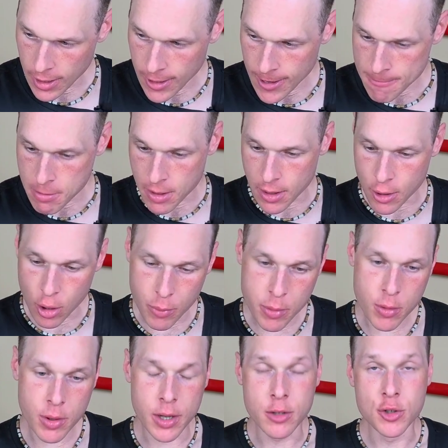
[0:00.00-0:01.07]
But I hope
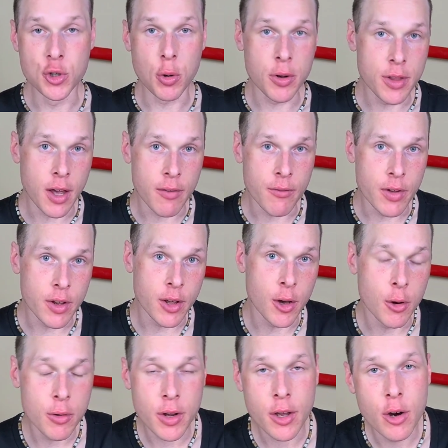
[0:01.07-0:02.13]
you enjoyed that
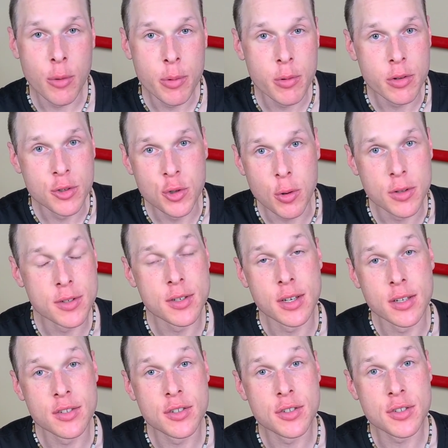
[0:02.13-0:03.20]
video, and I hope you enjoyed
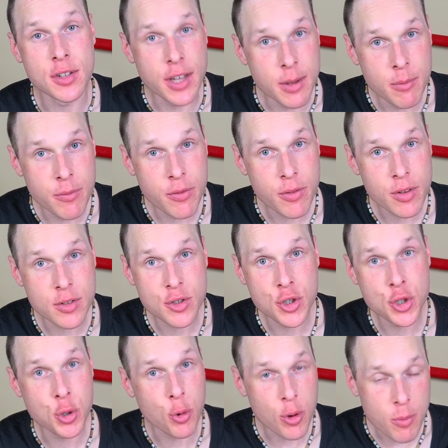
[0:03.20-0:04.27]
seeing Slim for the
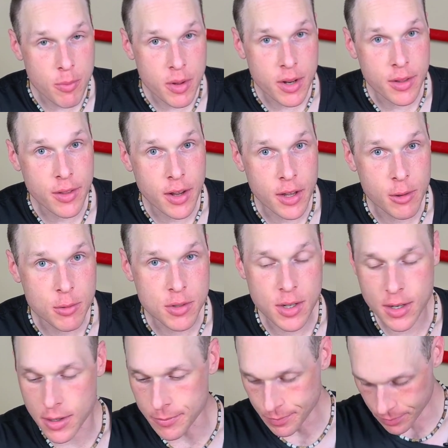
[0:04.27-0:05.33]
short minute that he was in
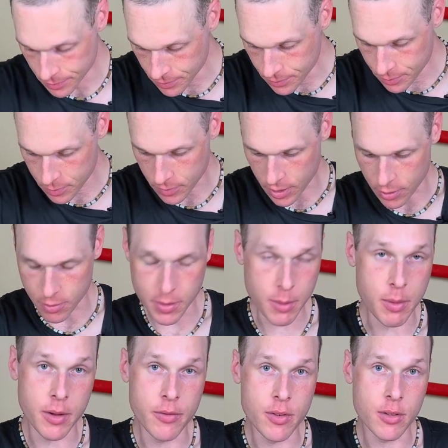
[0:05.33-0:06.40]
it, or
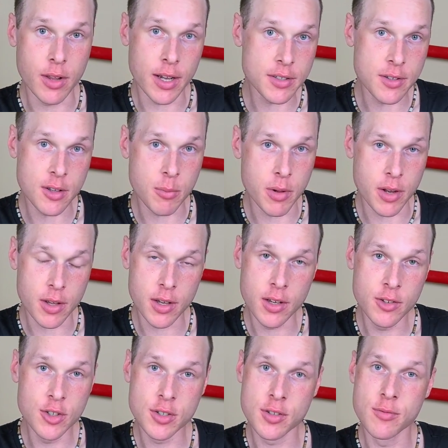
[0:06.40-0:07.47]
maybe even less than a minute.
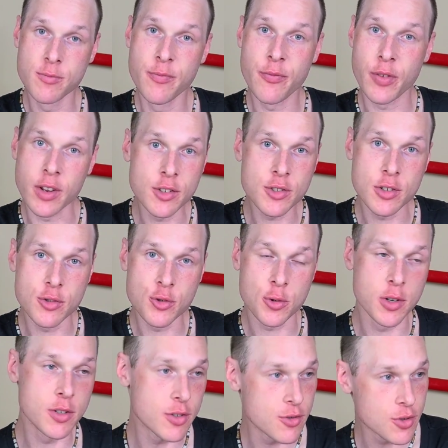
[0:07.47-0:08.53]
He just finished his
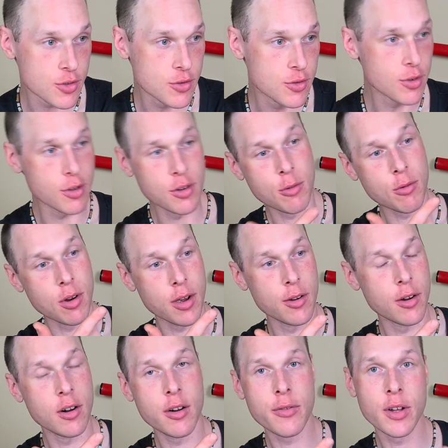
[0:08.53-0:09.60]
treats and just took right
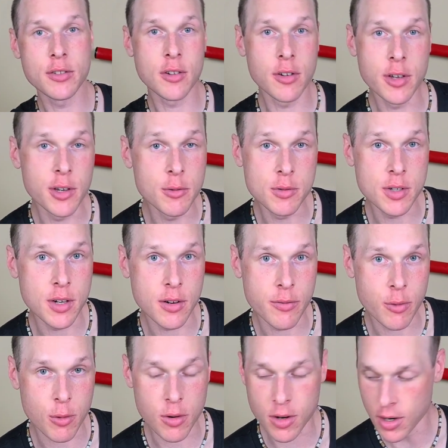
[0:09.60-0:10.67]
off. That's all he was here
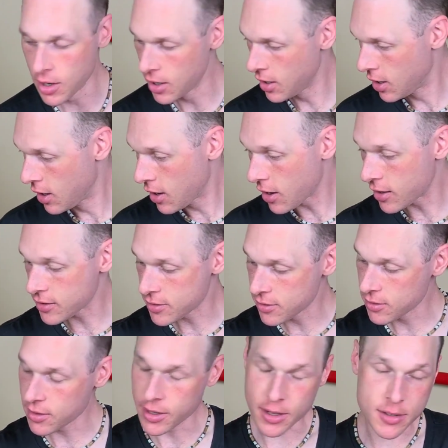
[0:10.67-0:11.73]
for. I still,
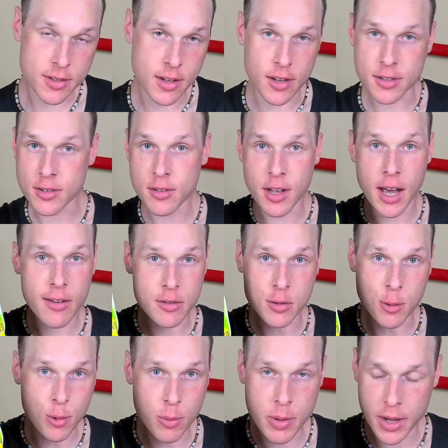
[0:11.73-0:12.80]
like I say, I still have his
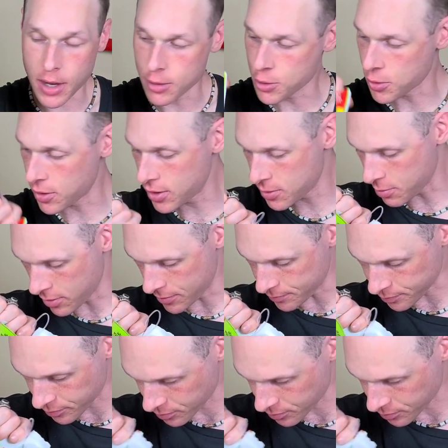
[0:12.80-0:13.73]
whole bag of treats, but